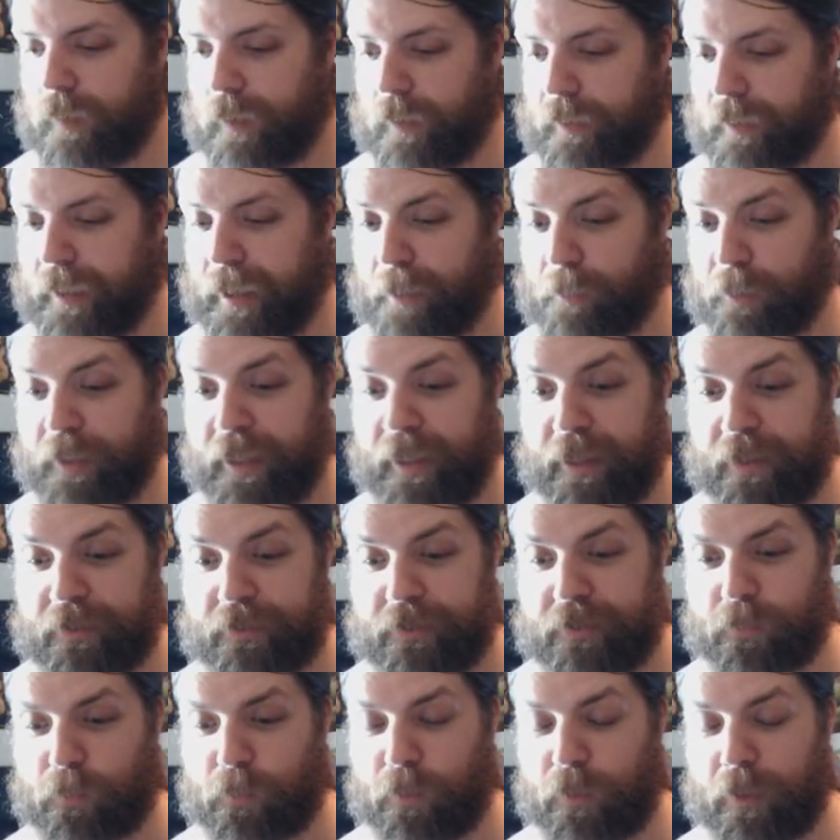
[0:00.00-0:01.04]
That one
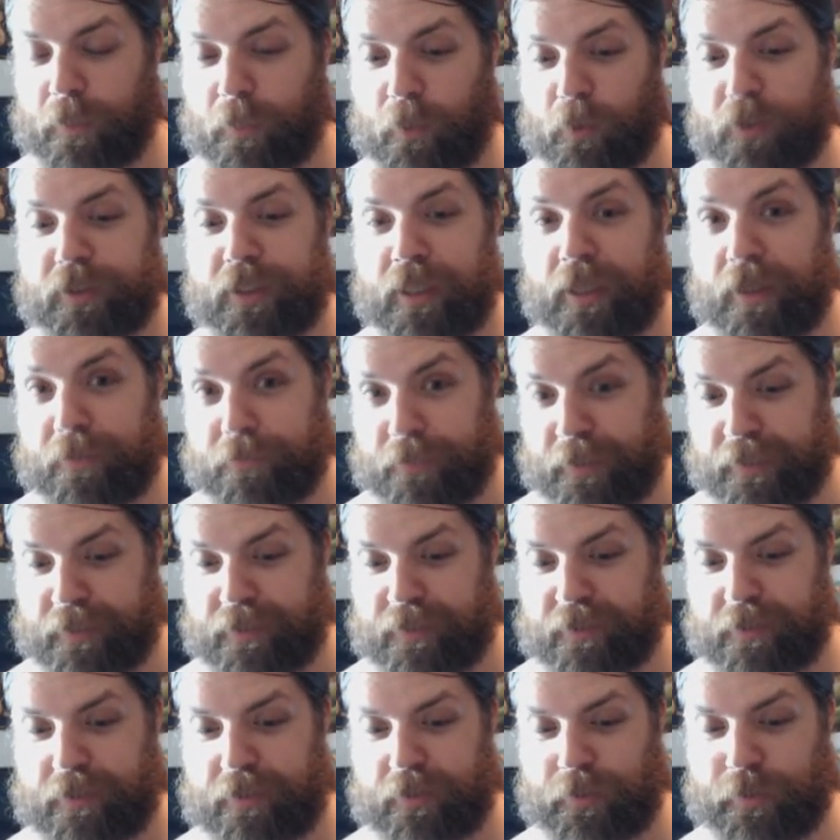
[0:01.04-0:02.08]
has 1 more
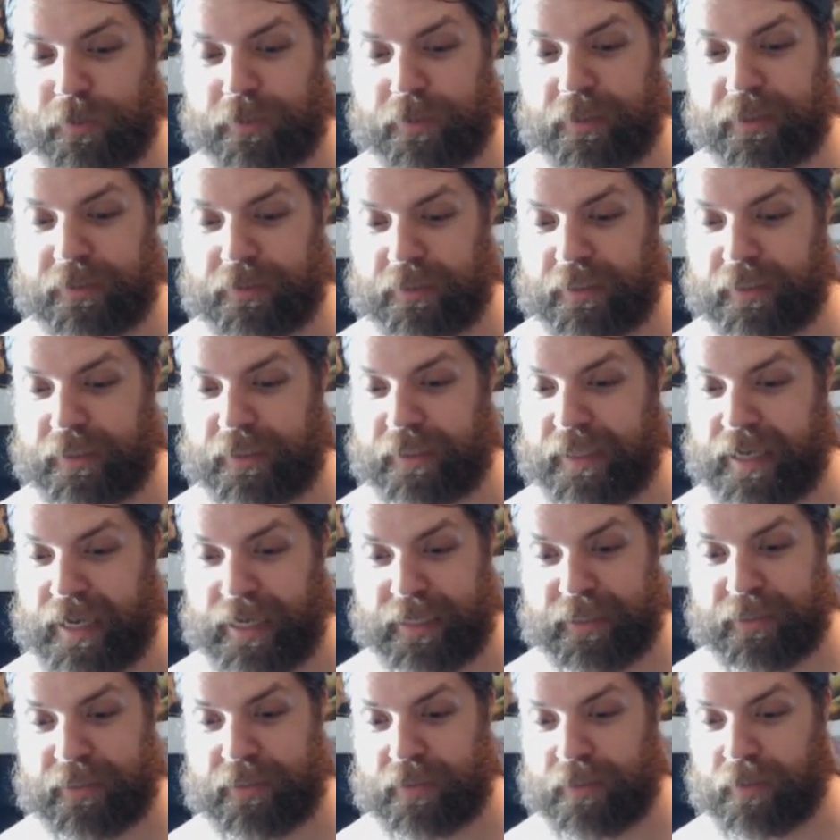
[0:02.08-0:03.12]
toughness, so it doesn't
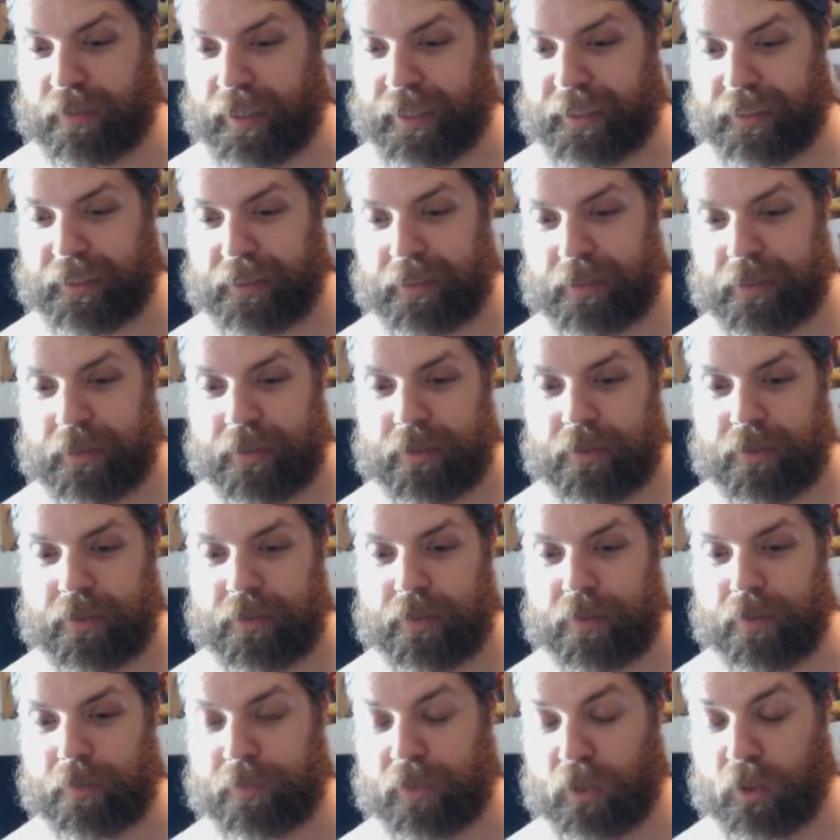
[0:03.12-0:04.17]
die to like
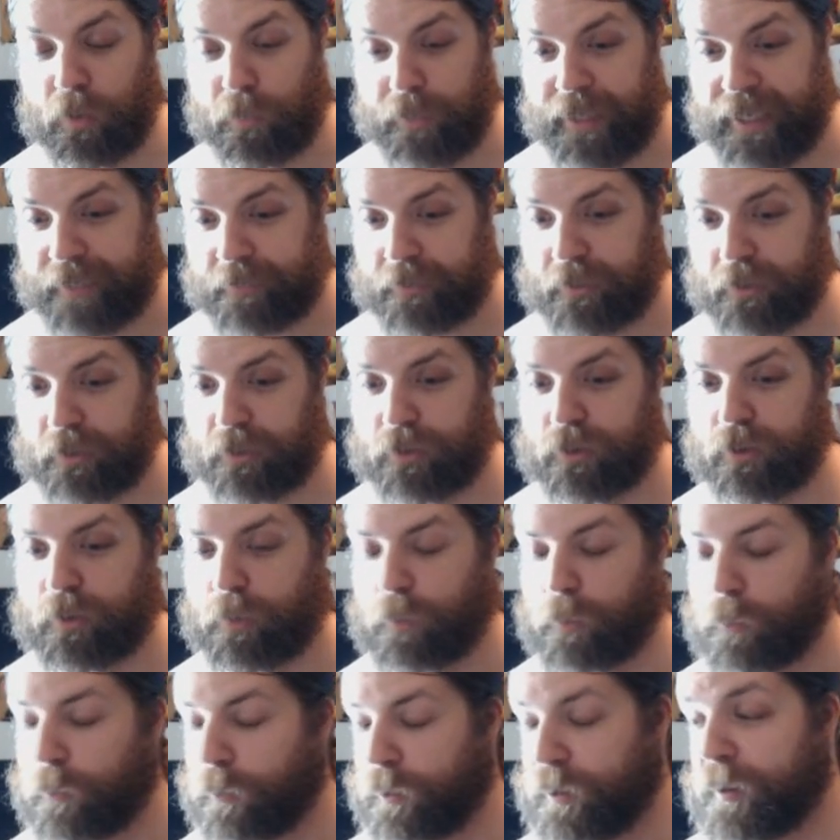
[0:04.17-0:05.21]
Bowmasters
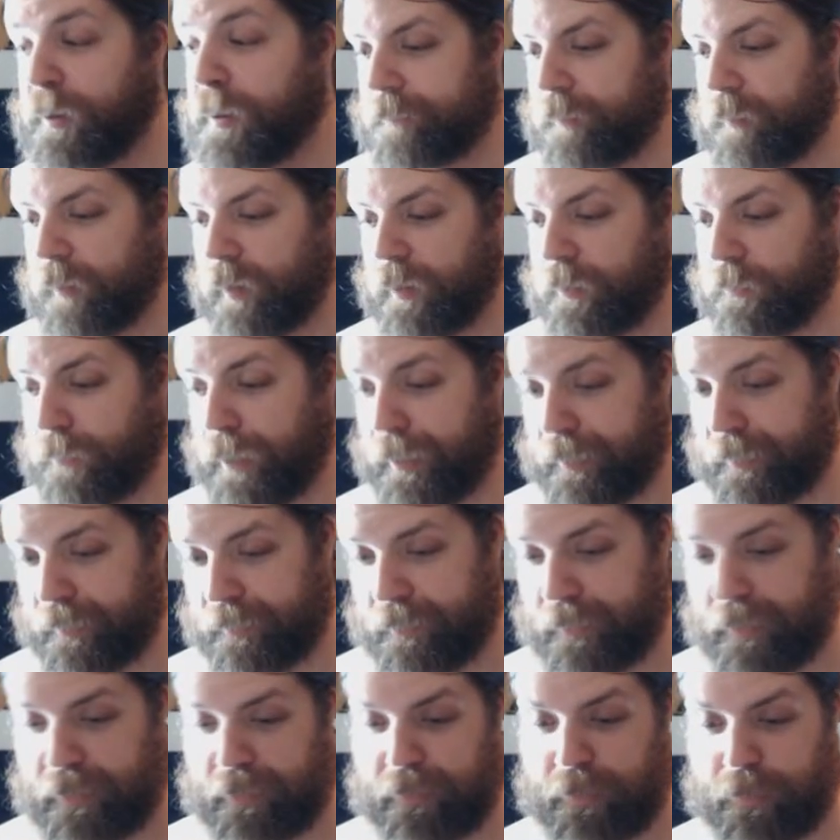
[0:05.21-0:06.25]
or Wrenn
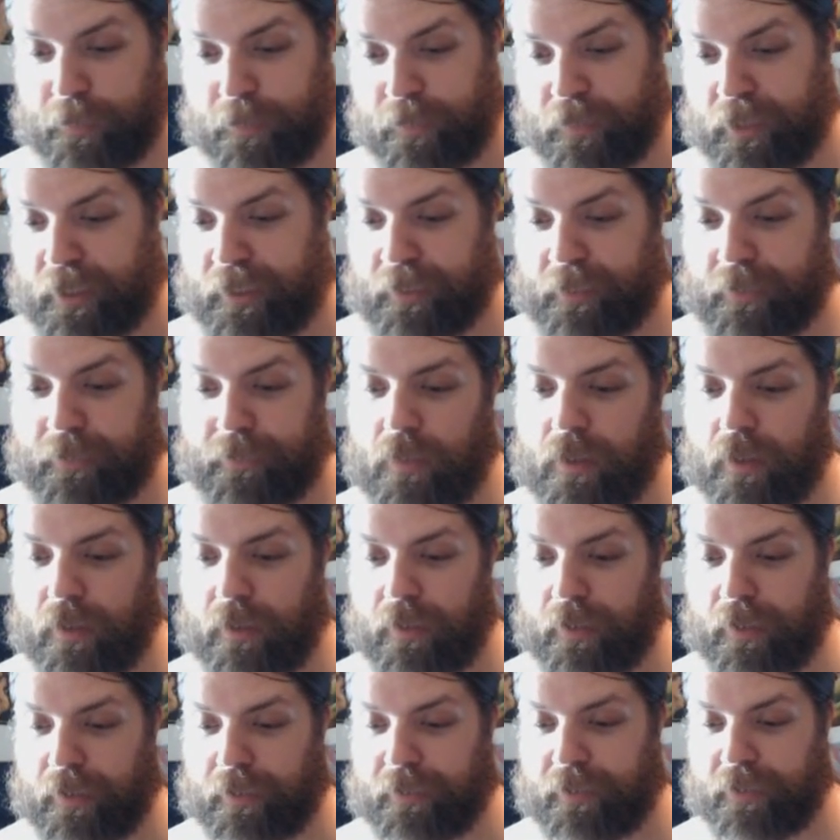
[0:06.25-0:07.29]
and 6, but
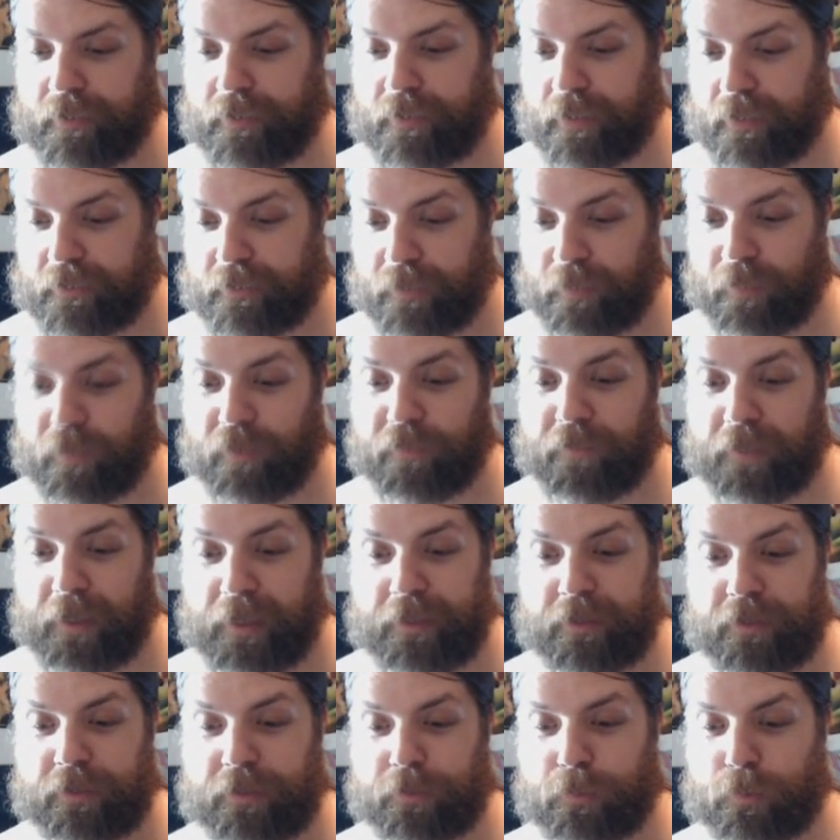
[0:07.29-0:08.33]
it doesn't
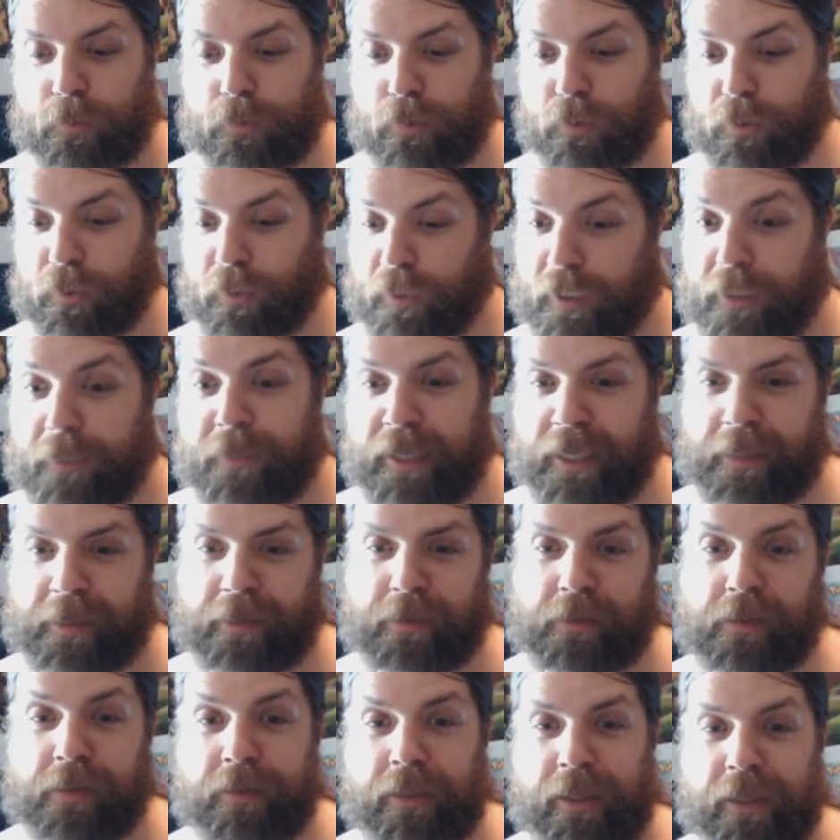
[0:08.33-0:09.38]
provide you green
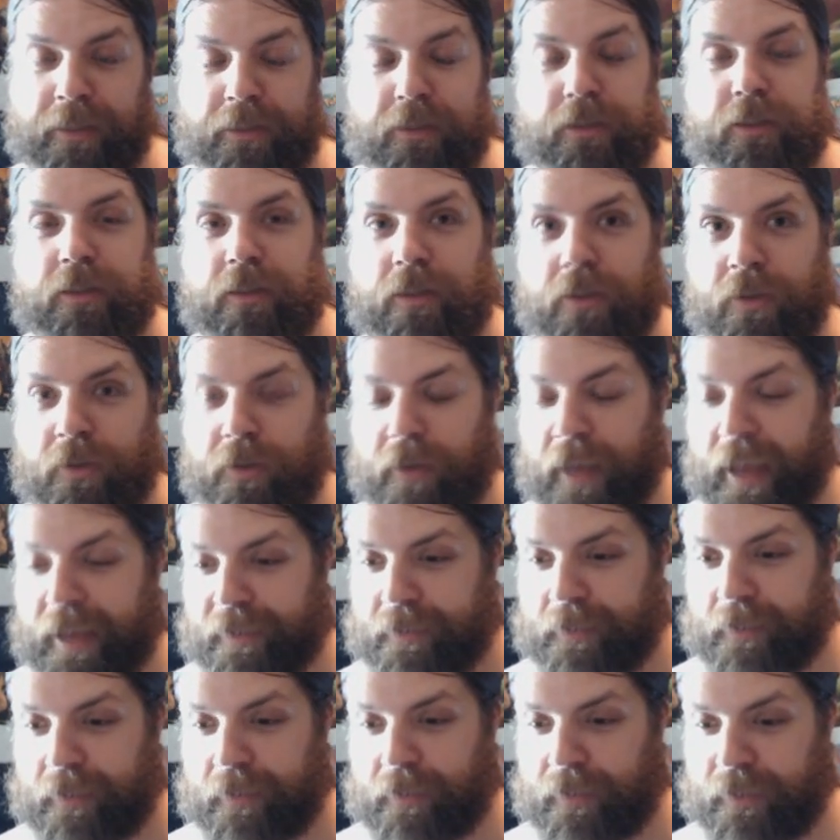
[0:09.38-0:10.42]
mana unless you're
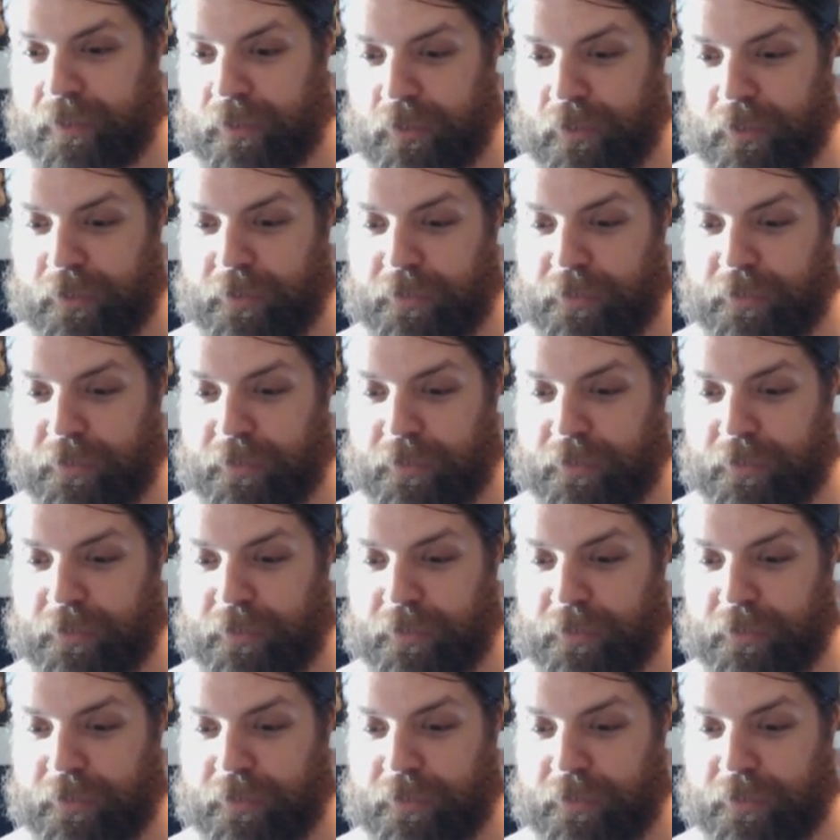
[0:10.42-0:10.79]
casting a legendary